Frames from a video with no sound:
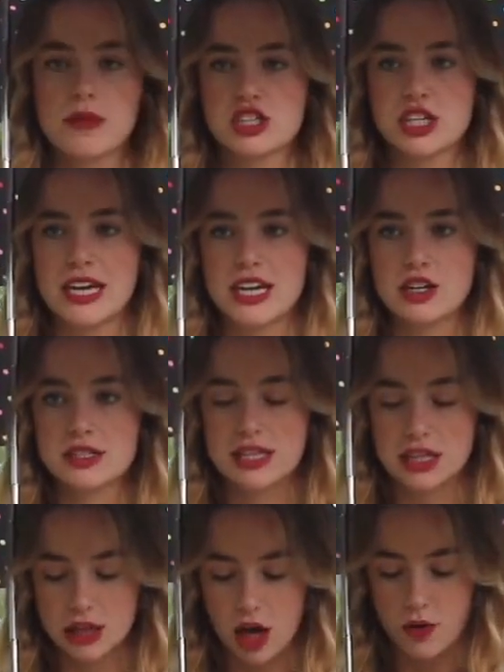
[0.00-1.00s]
Michiganders
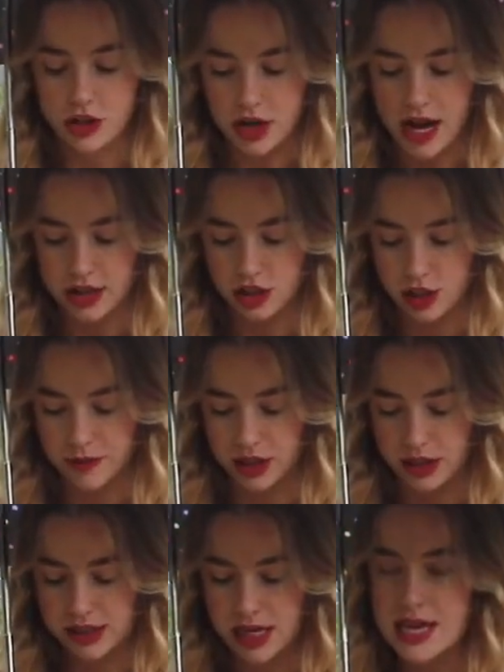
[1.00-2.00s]
can lower their energy
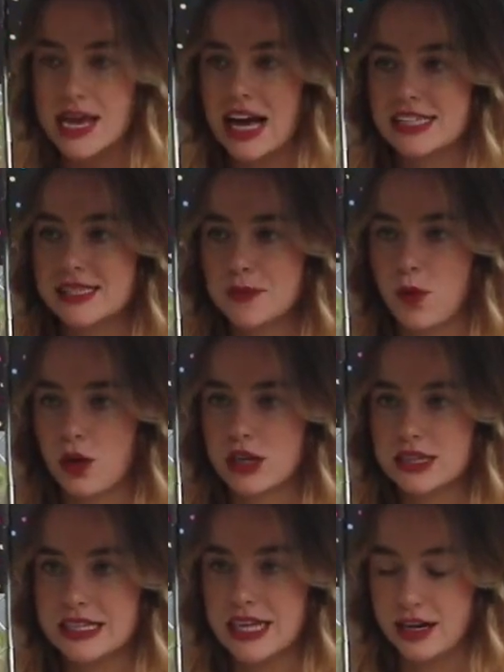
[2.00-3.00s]
bills and support
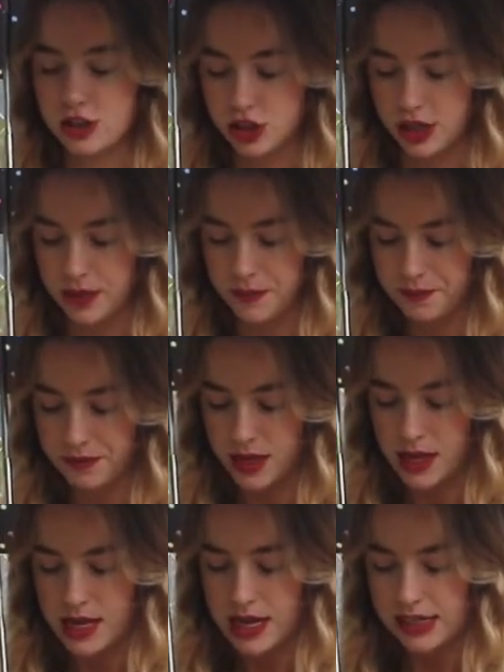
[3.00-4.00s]
clean energy.
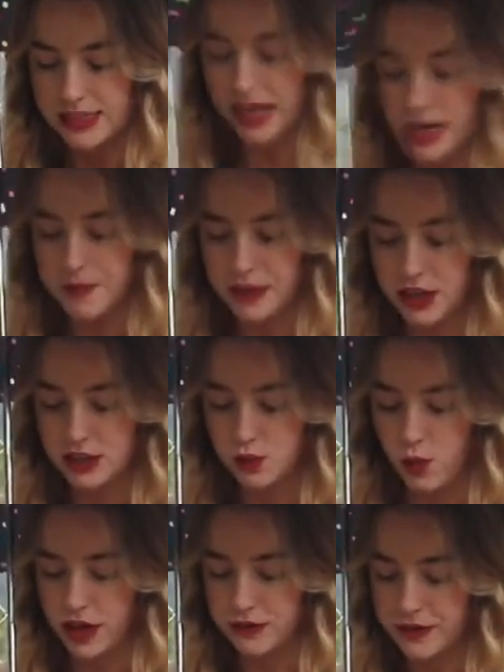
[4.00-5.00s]
Senate Bills
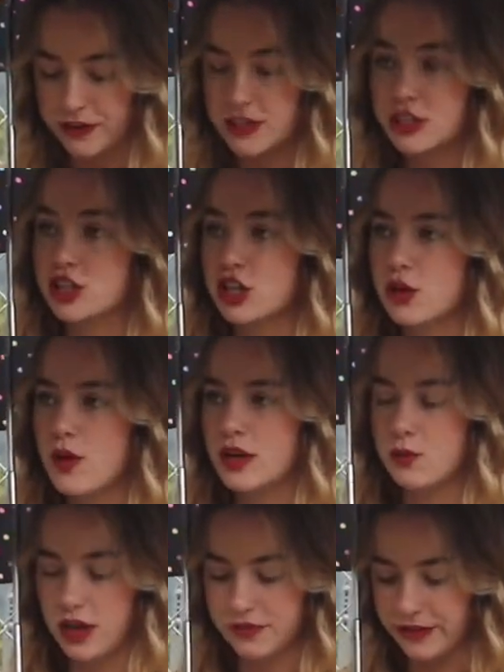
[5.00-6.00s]
152
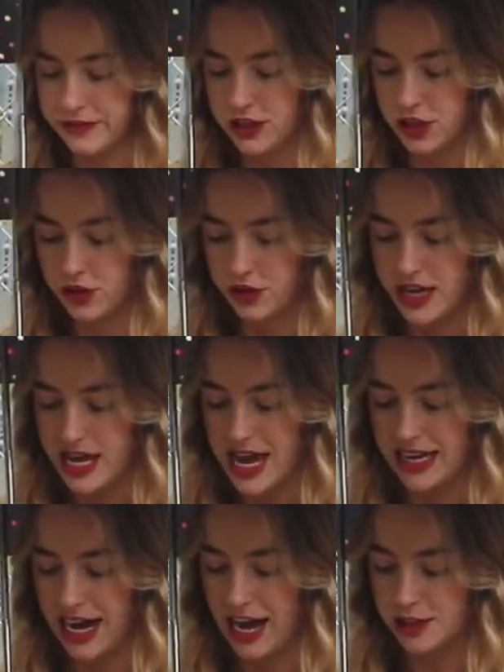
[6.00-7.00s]
and 153
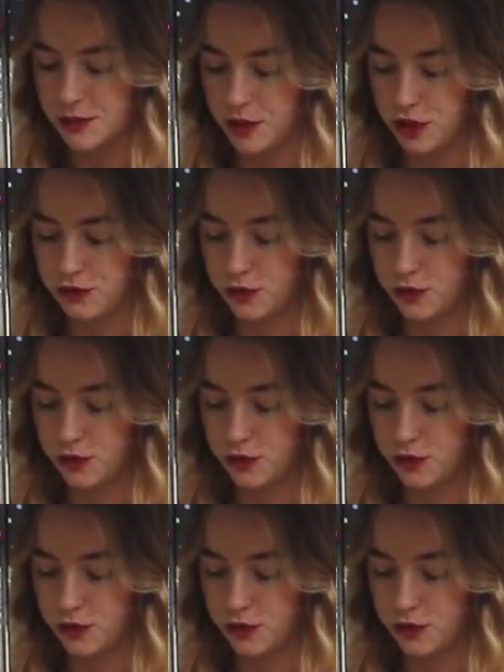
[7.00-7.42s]
and House Bill